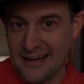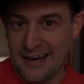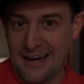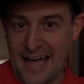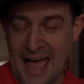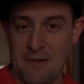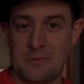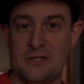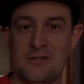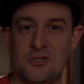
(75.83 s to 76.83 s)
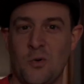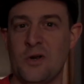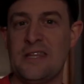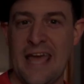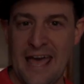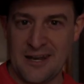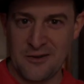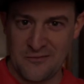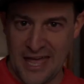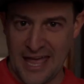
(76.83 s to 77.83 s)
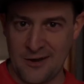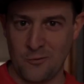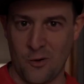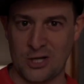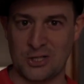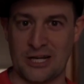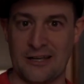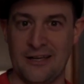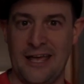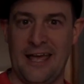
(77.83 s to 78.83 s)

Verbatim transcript: uh, happened toward the end of the hand washing.